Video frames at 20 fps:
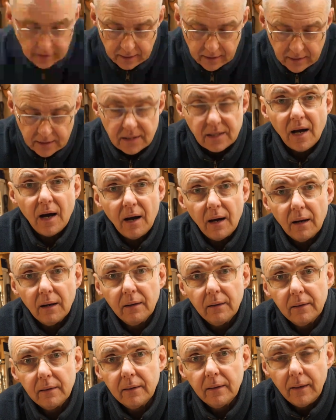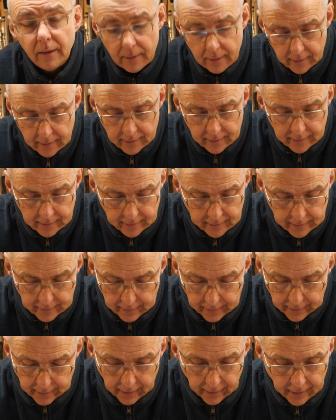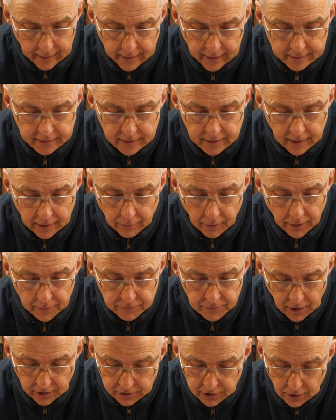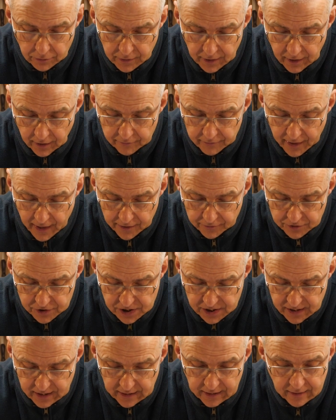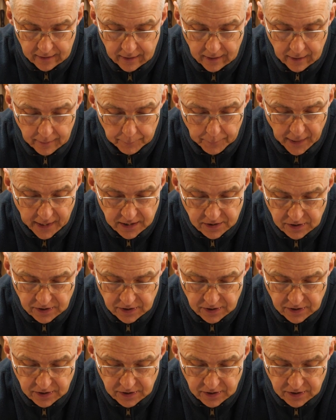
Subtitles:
guitar. I don't think I've ever seen a bass